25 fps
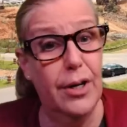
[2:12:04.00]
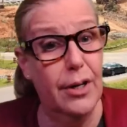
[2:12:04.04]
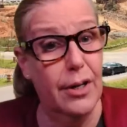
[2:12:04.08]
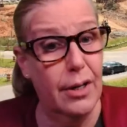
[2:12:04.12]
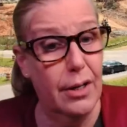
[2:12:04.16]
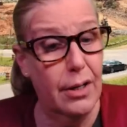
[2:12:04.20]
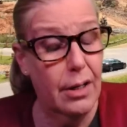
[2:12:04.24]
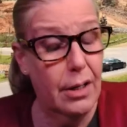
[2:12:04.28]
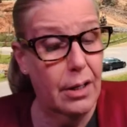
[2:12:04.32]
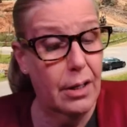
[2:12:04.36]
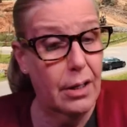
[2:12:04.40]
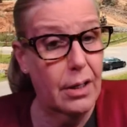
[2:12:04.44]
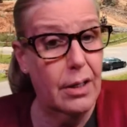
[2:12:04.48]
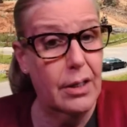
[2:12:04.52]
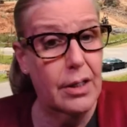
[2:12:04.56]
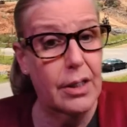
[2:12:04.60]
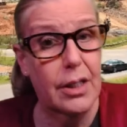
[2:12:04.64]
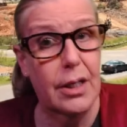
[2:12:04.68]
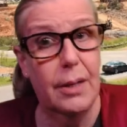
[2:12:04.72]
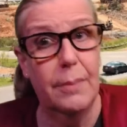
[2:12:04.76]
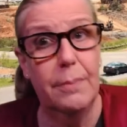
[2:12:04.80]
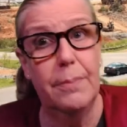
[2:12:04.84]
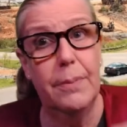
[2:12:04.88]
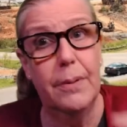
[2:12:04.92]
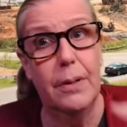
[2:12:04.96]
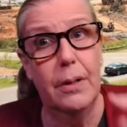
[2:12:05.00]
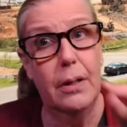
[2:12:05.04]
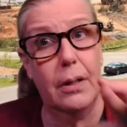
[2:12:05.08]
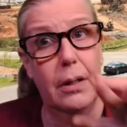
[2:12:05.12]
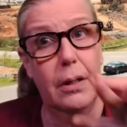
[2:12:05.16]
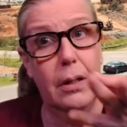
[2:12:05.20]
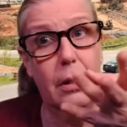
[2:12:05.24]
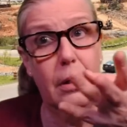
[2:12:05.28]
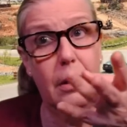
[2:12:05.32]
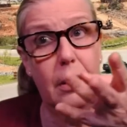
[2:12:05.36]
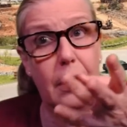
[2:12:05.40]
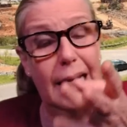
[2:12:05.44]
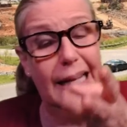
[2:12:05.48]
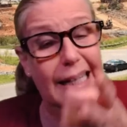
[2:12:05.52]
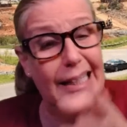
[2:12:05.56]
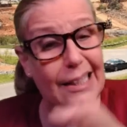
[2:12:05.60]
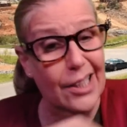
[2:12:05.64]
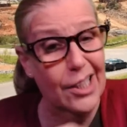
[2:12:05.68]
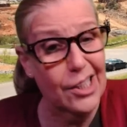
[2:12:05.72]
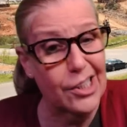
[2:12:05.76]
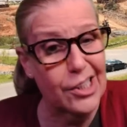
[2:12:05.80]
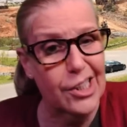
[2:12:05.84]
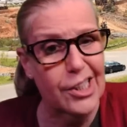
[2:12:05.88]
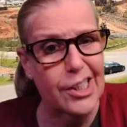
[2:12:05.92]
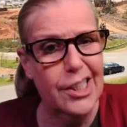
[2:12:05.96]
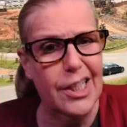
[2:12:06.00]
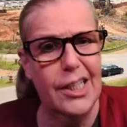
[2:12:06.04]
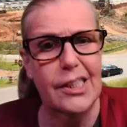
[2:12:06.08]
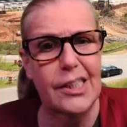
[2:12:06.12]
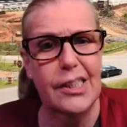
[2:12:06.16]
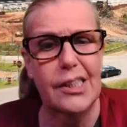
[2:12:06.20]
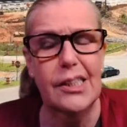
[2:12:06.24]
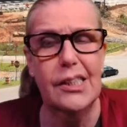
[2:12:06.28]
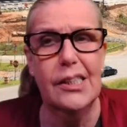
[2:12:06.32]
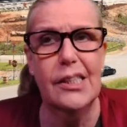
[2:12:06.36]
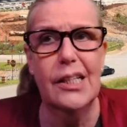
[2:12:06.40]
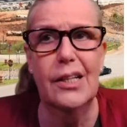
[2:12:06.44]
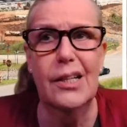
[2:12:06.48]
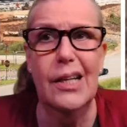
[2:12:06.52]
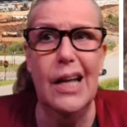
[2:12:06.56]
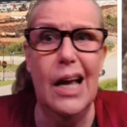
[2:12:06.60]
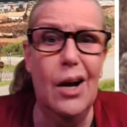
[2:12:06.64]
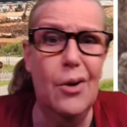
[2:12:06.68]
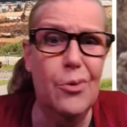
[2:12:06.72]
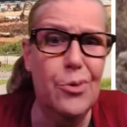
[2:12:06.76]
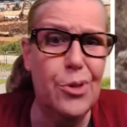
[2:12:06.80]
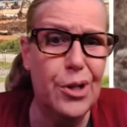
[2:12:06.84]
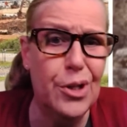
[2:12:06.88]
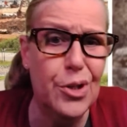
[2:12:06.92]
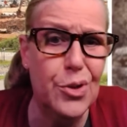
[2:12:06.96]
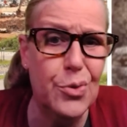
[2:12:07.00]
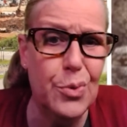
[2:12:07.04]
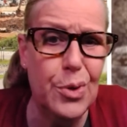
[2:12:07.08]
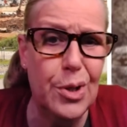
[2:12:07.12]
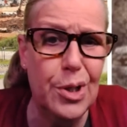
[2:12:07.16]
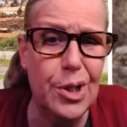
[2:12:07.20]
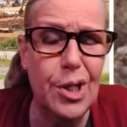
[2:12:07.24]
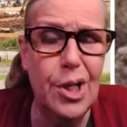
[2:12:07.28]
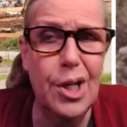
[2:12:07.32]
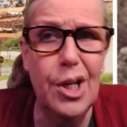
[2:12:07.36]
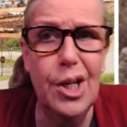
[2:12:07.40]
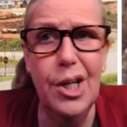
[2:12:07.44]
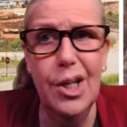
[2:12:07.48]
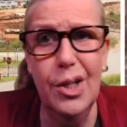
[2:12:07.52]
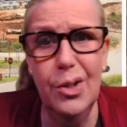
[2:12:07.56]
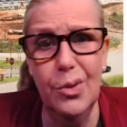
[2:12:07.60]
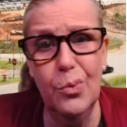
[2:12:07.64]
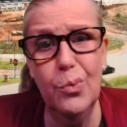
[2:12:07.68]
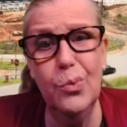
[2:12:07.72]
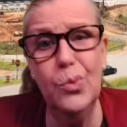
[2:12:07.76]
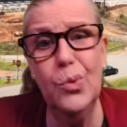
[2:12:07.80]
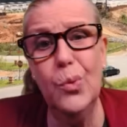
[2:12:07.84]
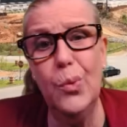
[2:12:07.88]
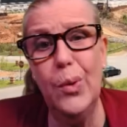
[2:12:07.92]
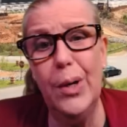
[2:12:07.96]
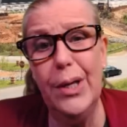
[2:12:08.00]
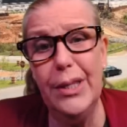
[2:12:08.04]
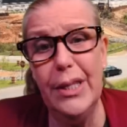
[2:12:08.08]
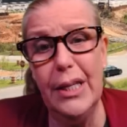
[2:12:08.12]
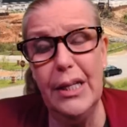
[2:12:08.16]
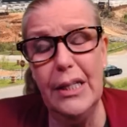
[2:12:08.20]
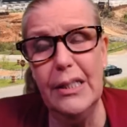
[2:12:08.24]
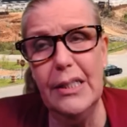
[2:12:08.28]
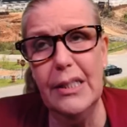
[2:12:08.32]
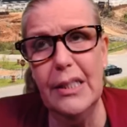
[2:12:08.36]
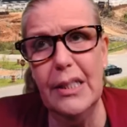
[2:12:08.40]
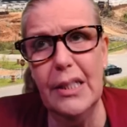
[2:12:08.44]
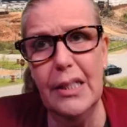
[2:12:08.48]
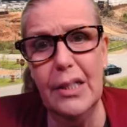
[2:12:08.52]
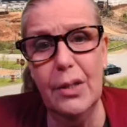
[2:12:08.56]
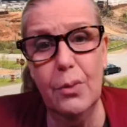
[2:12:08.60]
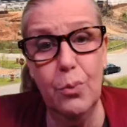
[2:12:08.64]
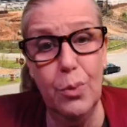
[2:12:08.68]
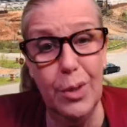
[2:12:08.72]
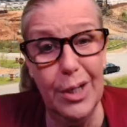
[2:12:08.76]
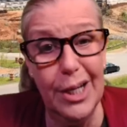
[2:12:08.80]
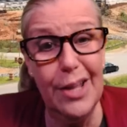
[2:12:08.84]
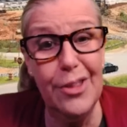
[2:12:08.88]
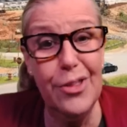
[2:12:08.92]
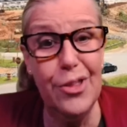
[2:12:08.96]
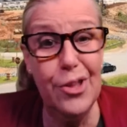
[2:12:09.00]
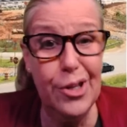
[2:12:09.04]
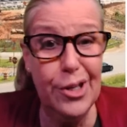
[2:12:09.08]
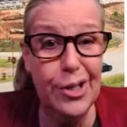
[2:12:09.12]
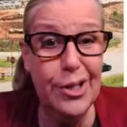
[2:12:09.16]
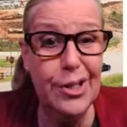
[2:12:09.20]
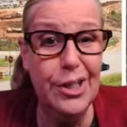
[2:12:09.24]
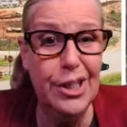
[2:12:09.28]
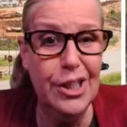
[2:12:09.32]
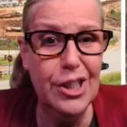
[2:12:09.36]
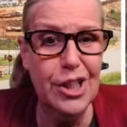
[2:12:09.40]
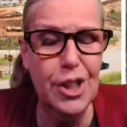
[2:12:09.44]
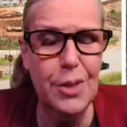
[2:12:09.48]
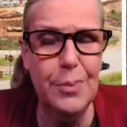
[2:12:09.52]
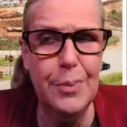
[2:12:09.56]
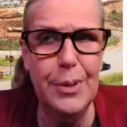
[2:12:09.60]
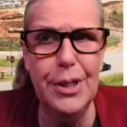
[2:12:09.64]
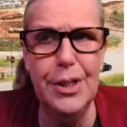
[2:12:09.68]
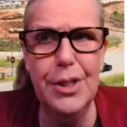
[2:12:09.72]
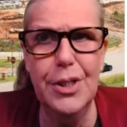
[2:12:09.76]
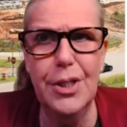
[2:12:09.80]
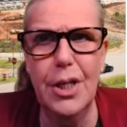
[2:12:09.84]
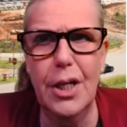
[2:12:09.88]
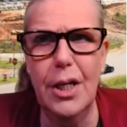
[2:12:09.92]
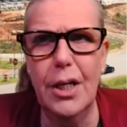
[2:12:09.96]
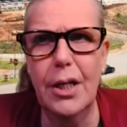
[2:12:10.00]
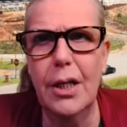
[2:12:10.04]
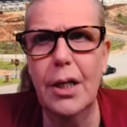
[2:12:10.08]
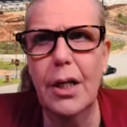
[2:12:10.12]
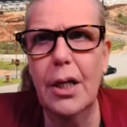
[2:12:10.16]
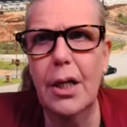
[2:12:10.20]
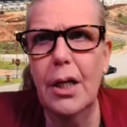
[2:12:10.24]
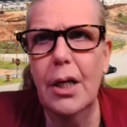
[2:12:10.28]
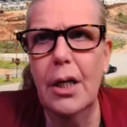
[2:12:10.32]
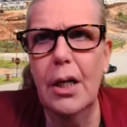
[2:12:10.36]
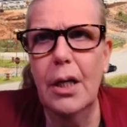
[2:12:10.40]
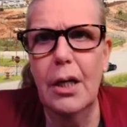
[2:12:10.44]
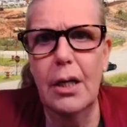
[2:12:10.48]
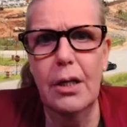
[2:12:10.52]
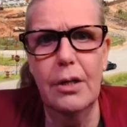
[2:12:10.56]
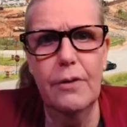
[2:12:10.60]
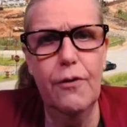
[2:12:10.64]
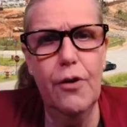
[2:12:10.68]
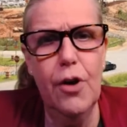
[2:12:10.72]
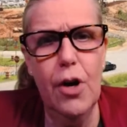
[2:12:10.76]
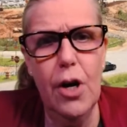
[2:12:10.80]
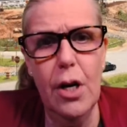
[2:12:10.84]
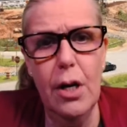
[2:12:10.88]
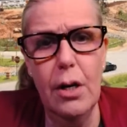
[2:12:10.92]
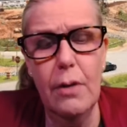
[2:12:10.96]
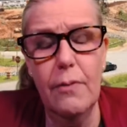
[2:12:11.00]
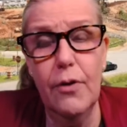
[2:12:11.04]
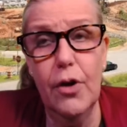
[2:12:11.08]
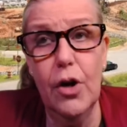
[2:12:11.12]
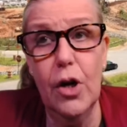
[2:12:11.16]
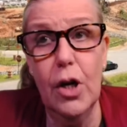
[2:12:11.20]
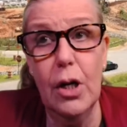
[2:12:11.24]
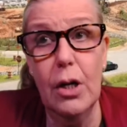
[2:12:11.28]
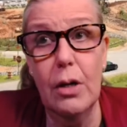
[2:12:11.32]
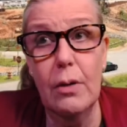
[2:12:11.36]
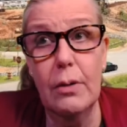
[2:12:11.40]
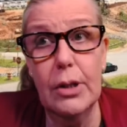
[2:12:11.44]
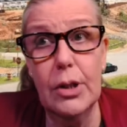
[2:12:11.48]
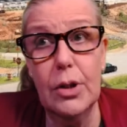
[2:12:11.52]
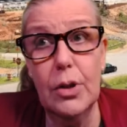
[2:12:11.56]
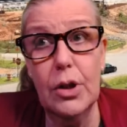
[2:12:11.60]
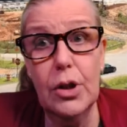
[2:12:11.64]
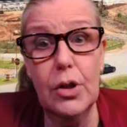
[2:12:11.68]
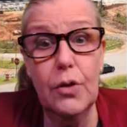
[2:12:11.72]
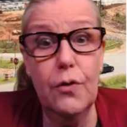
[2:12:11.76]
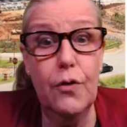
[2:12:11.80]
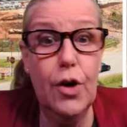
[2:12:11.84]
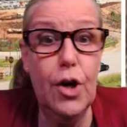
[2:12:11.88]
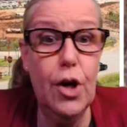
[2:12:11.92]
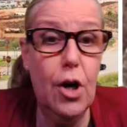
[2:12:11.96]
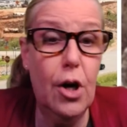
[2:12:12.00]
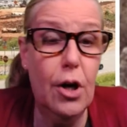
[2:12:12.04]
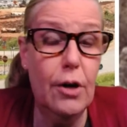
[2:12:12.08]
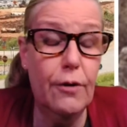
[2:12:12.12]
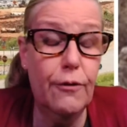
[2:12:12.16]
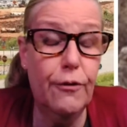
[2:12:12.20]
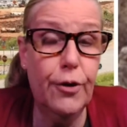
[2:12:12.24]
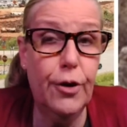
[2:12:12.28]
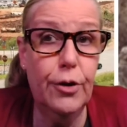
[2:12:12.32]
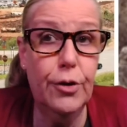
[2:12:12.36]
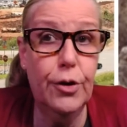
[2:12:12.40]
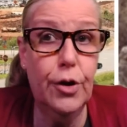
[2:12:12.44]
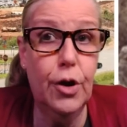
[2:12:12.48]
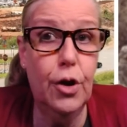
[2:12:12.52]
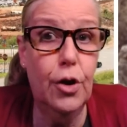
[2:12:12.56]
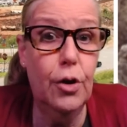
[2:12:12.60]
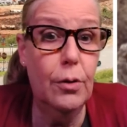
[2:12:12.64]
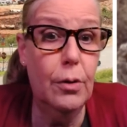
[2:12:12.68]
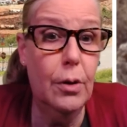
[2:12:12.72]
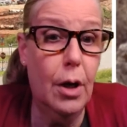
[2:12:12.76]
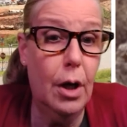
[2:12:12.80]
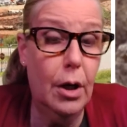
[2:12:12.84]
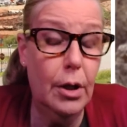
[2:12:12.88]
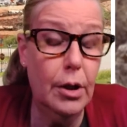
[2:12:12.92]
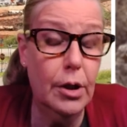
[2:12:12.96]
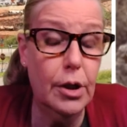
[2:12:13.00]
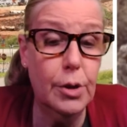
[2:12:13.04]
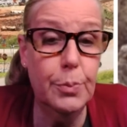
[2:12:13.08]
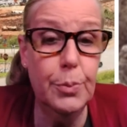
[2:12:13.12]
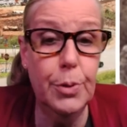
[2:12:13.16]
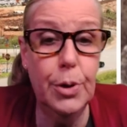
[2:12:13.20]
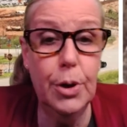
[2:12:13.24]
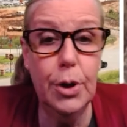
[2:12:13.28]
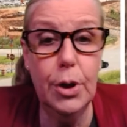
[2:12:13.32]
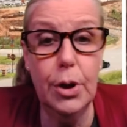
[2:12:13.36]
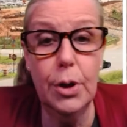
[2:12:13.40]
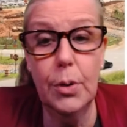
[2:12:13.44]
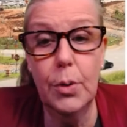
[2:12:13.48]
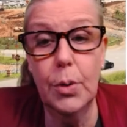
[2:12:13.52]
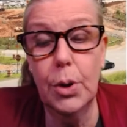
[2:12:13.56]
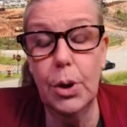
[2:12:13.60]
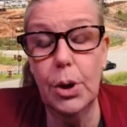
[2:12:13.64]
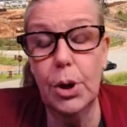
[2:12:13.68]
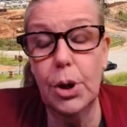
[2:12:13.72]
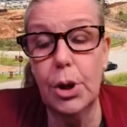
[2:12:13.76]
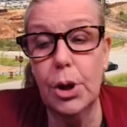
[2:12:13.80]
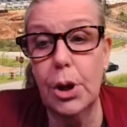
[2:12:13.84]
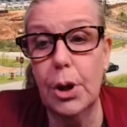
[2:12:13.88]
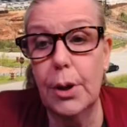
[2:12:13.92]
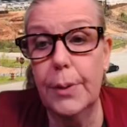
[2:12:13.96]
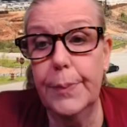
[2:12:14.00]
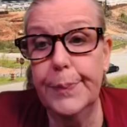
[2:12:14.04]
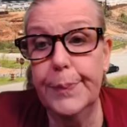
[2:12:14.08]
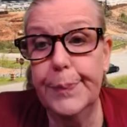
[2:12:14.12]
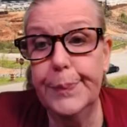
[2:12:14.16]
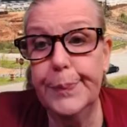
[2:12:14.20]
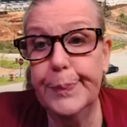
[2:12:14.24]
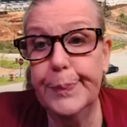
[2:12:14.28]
uh, ended up uh, analyzing cases, and how things went the way they did, and what I think needs to be done. It's a very, very, it was just a very heartfelt, uh, honest book, which, um,